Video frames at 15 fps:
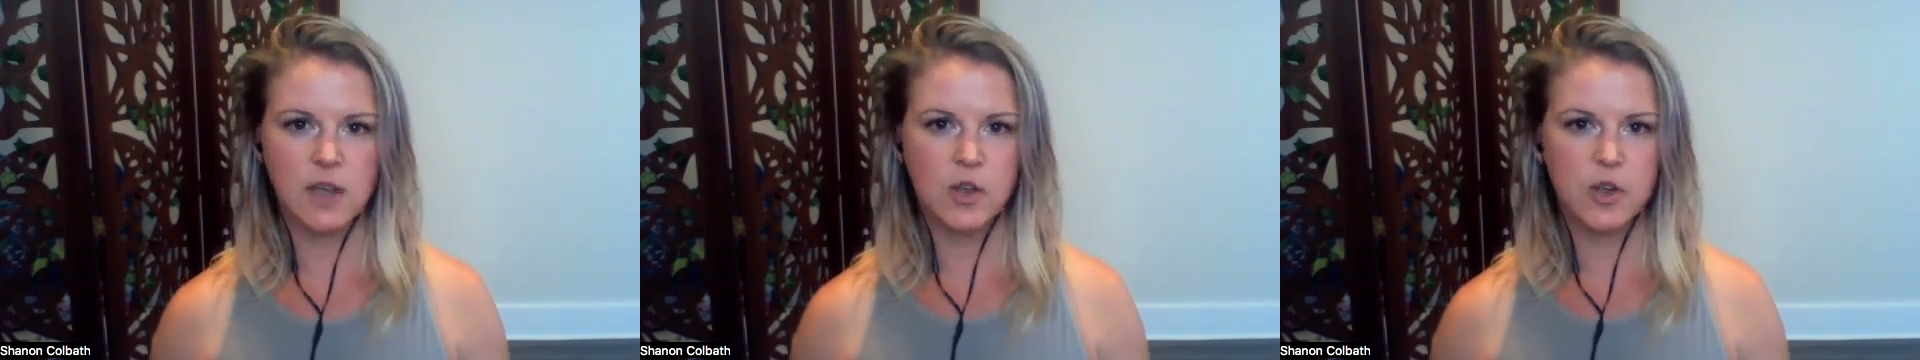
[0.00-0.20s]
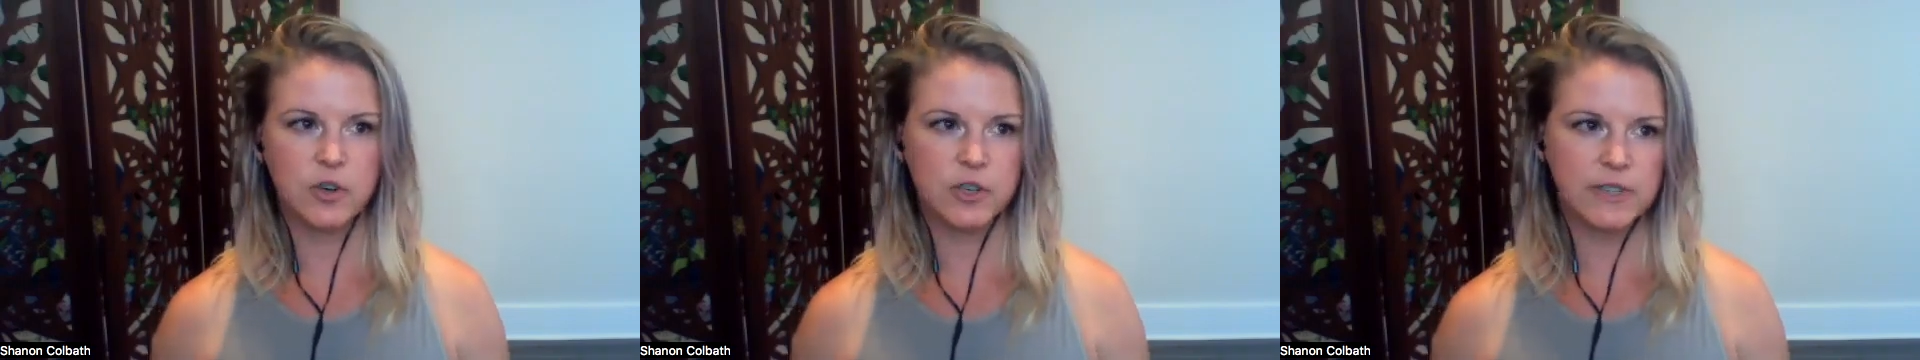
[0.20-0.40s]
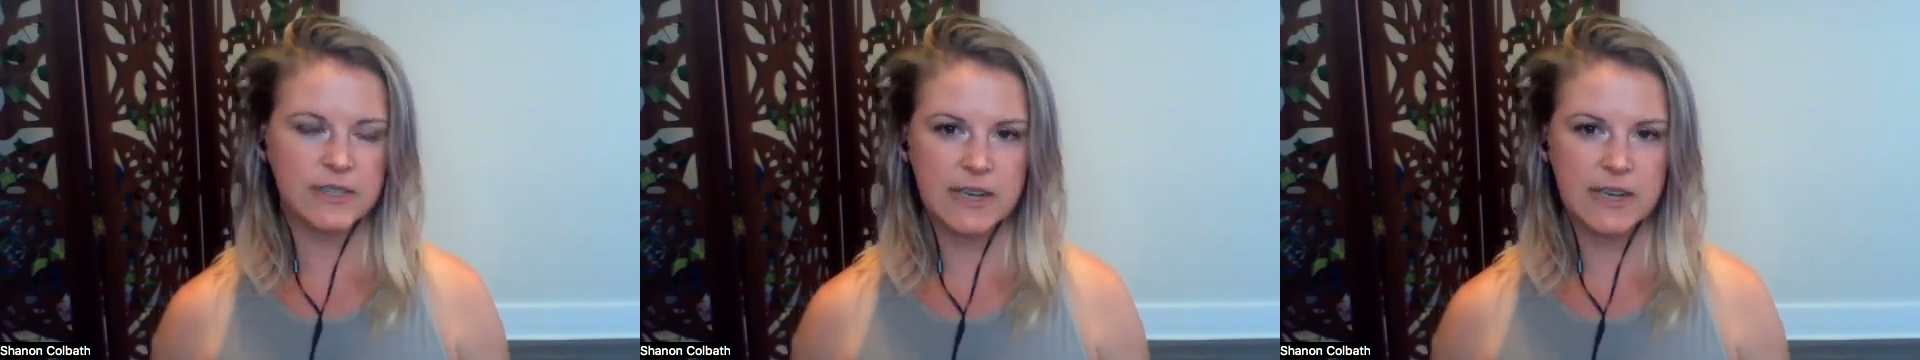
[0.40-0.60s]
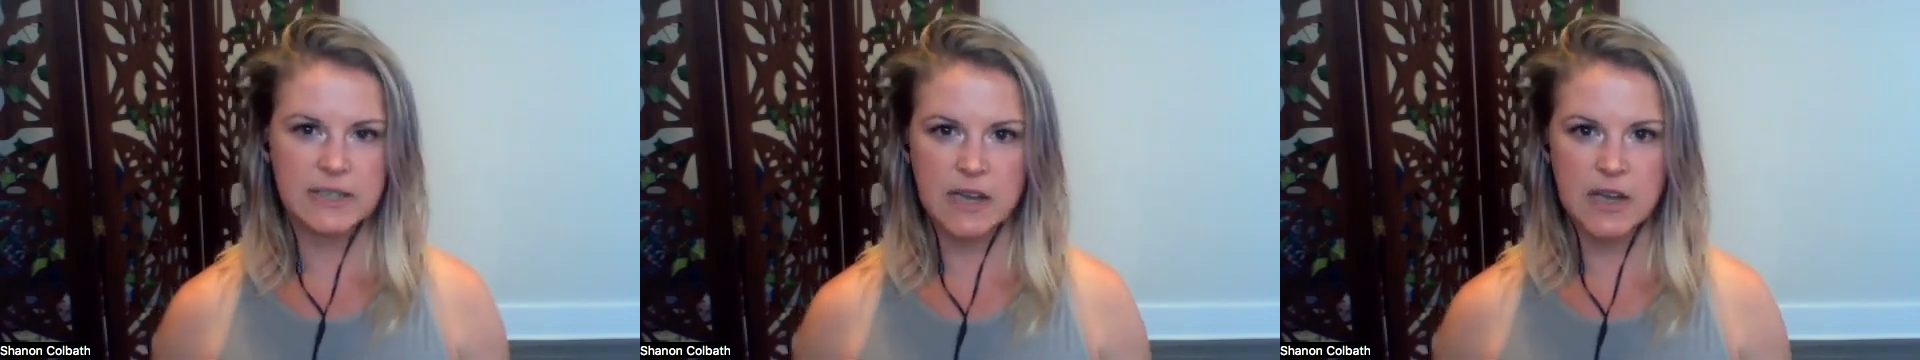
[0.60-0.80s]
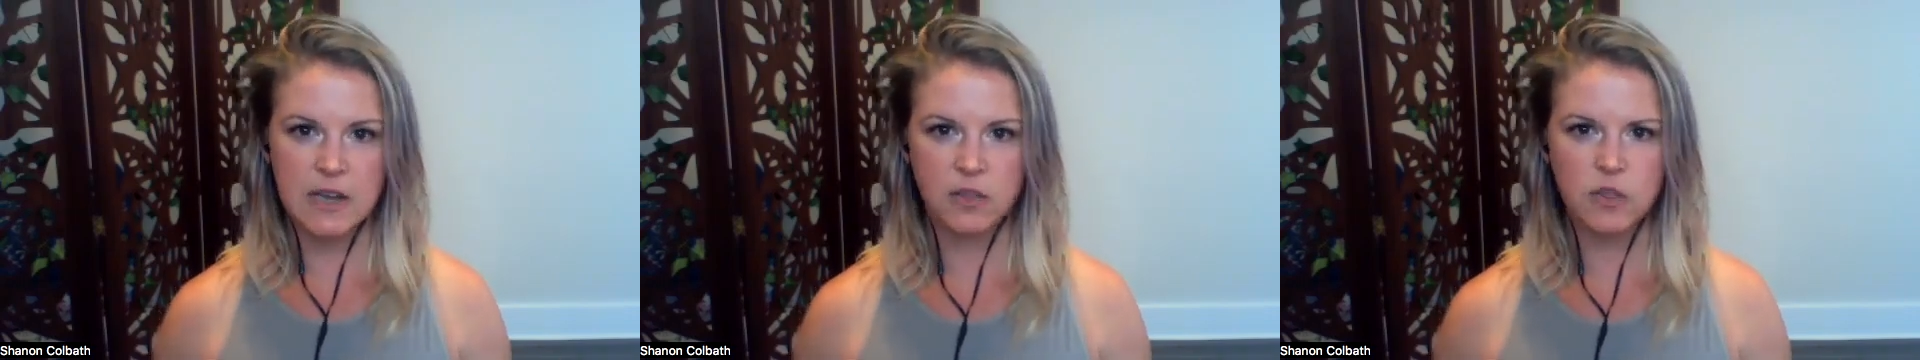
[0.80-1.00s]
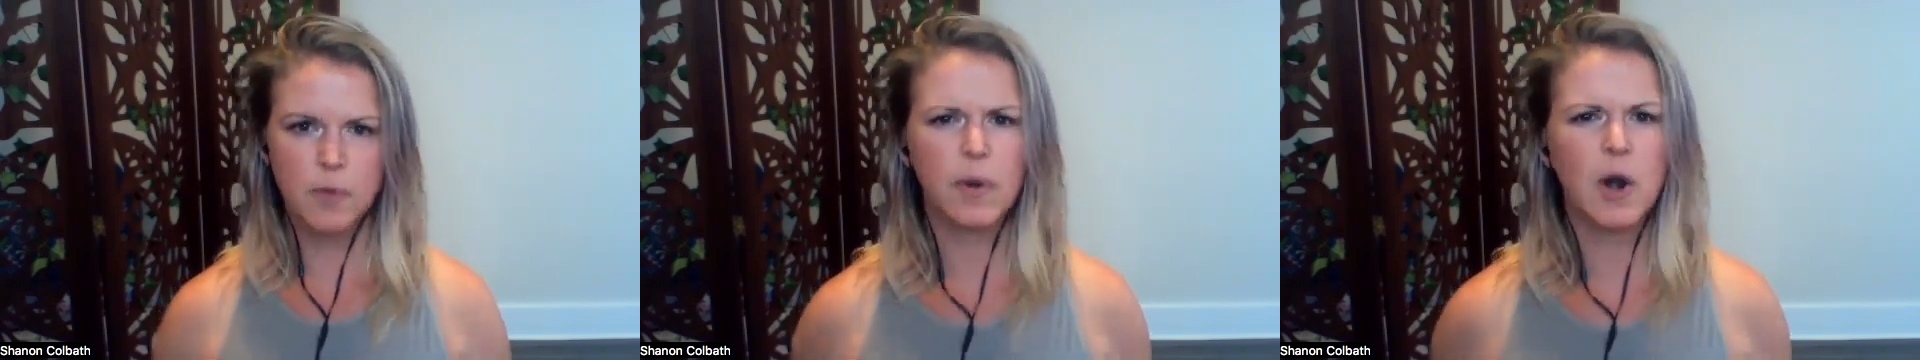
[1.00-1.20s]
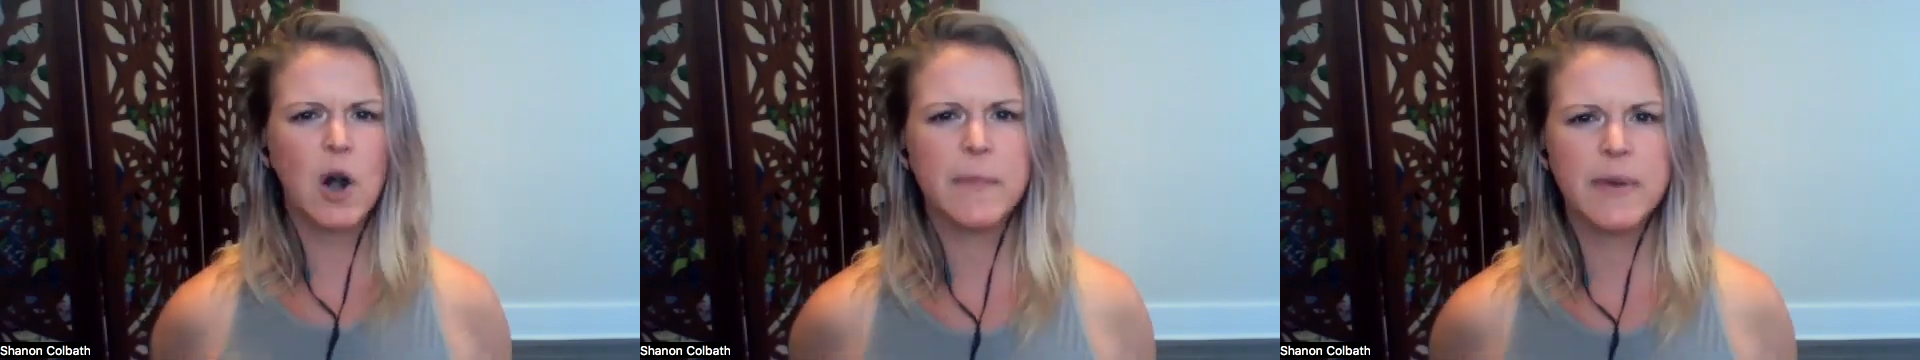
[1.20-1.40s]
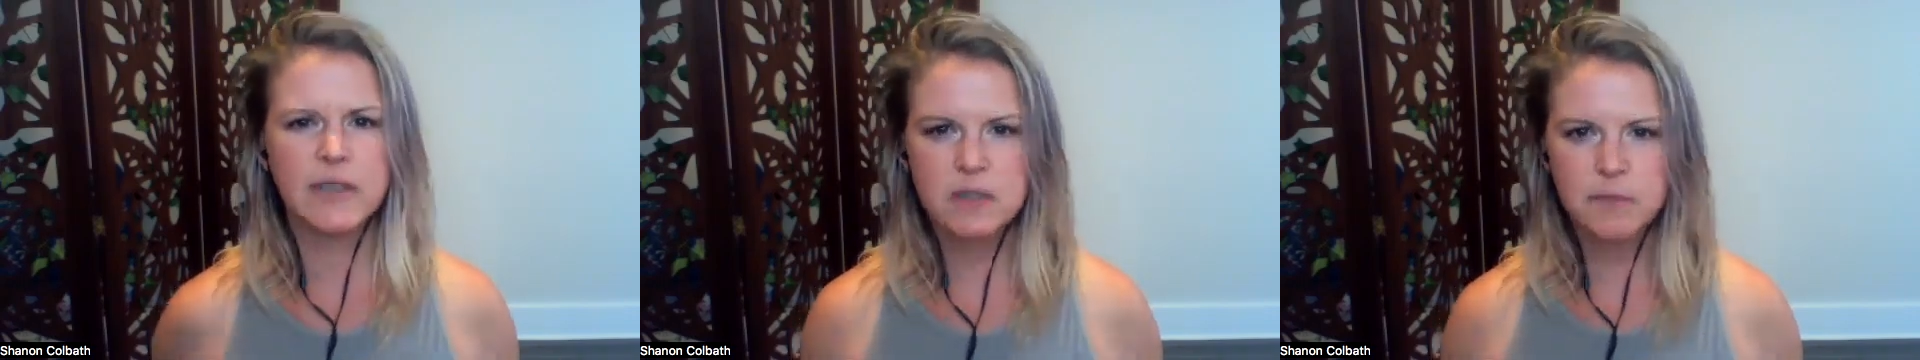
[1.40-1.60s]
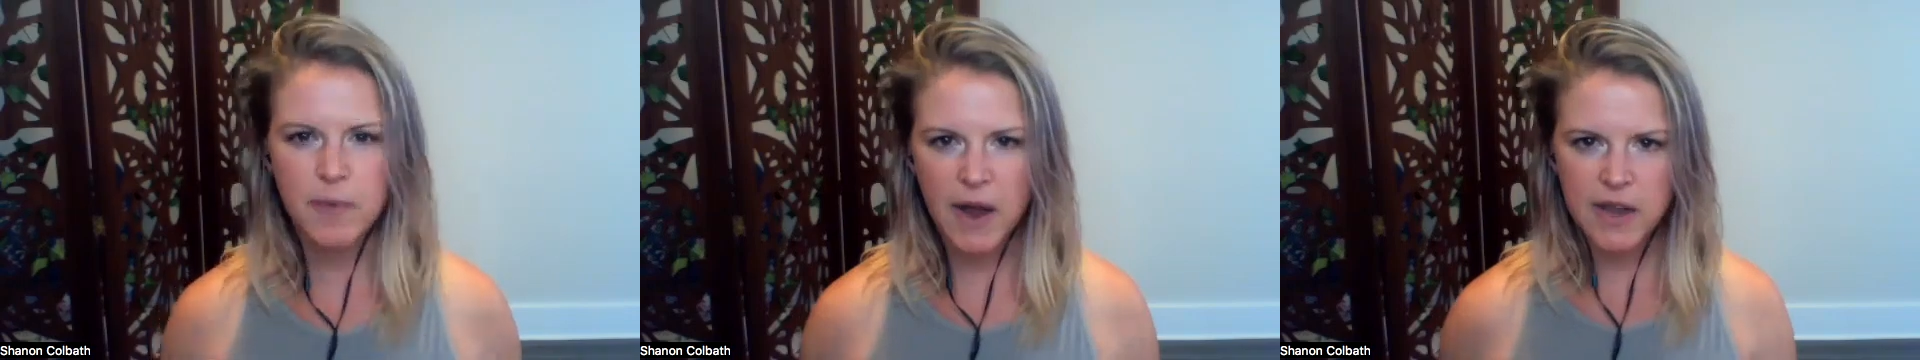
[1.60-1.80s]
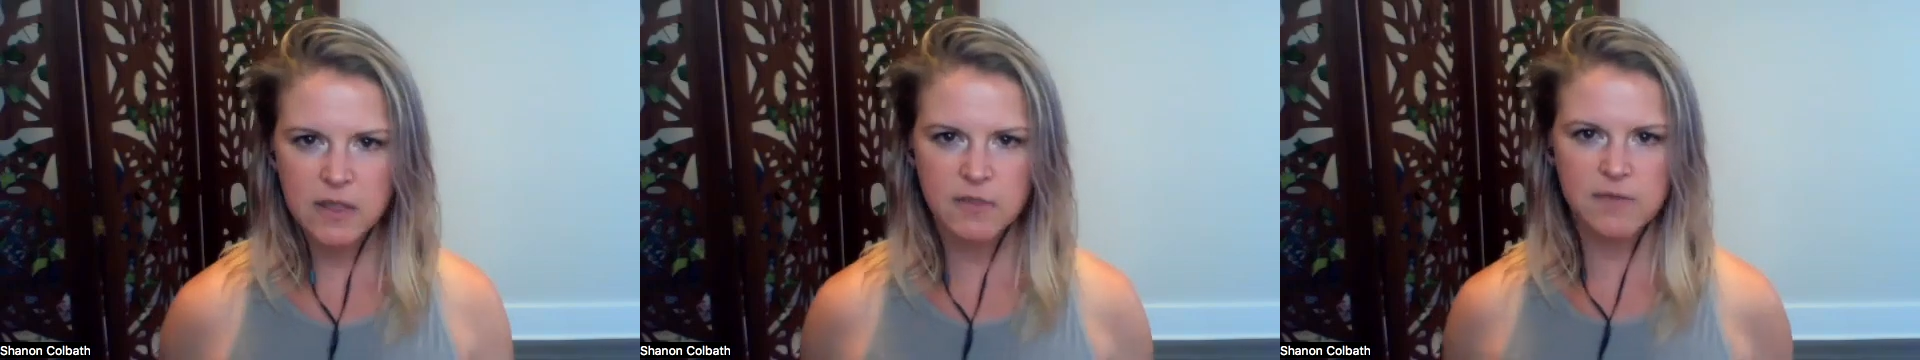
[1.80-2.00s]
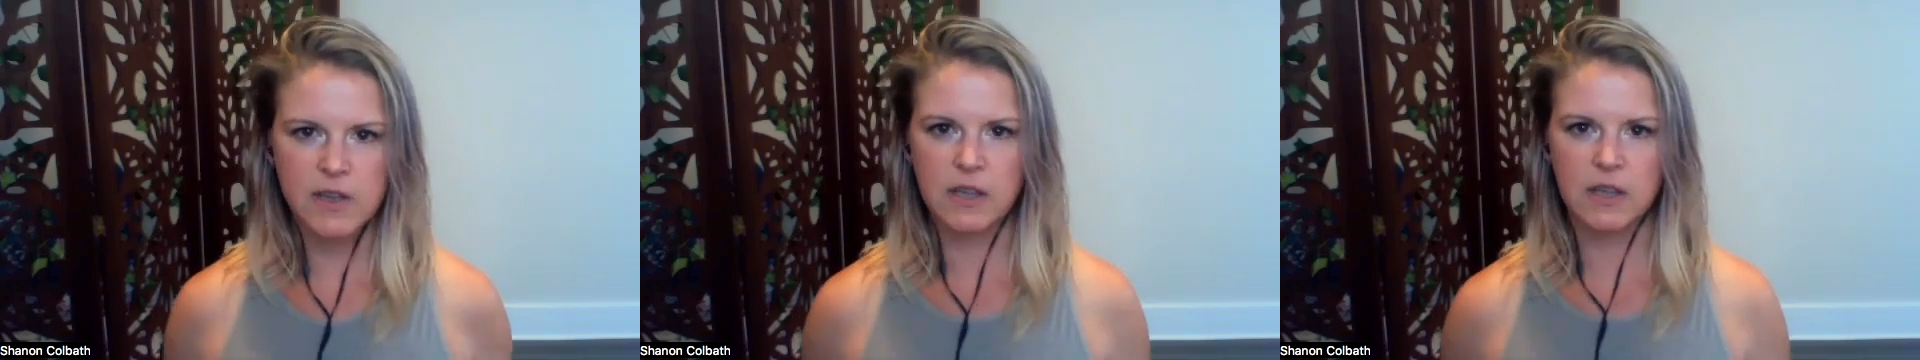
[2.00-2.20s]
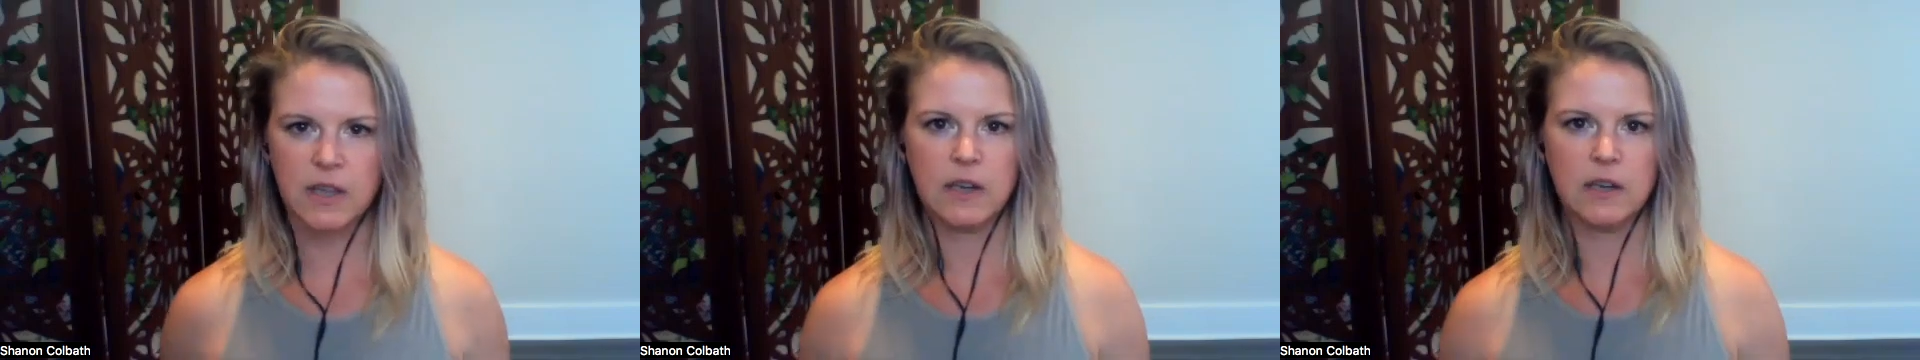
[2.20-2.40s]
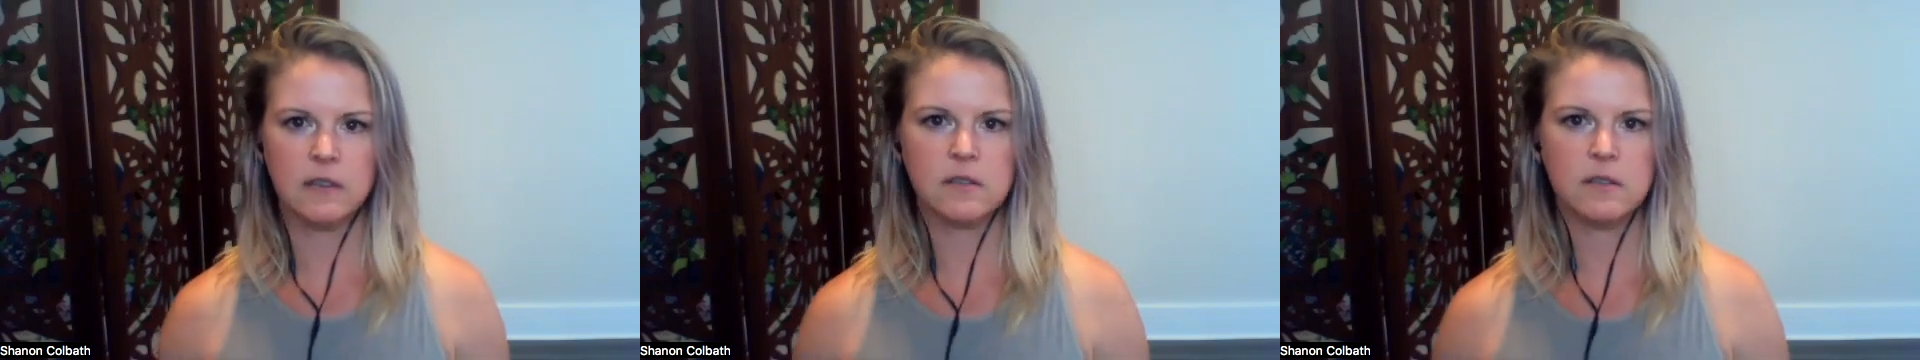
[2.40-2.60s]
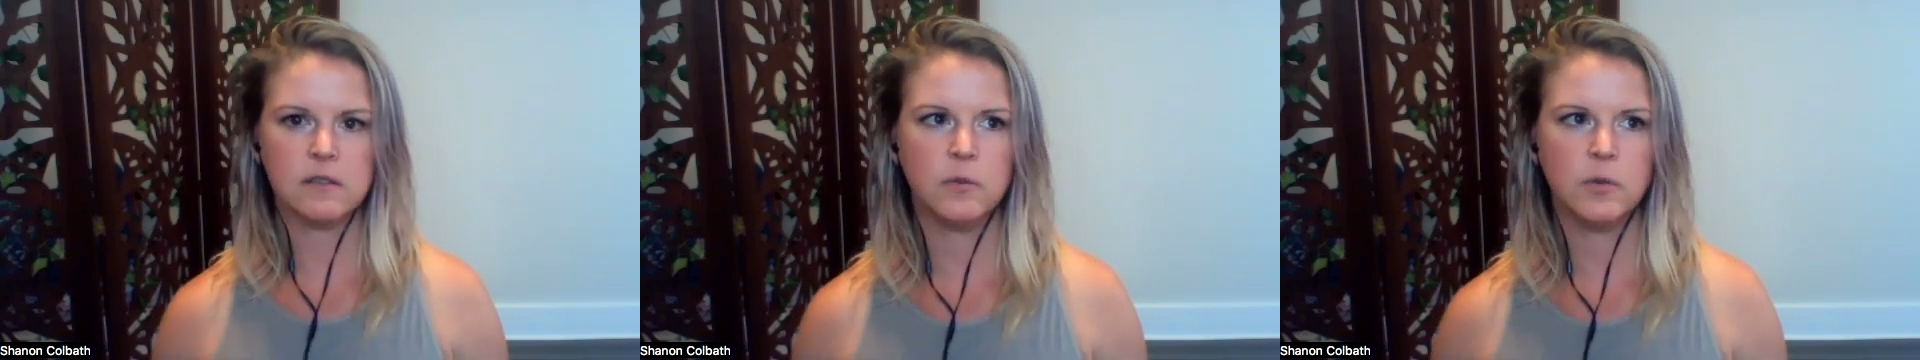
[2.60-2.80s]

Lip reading: understanding the purpose behind the feelings,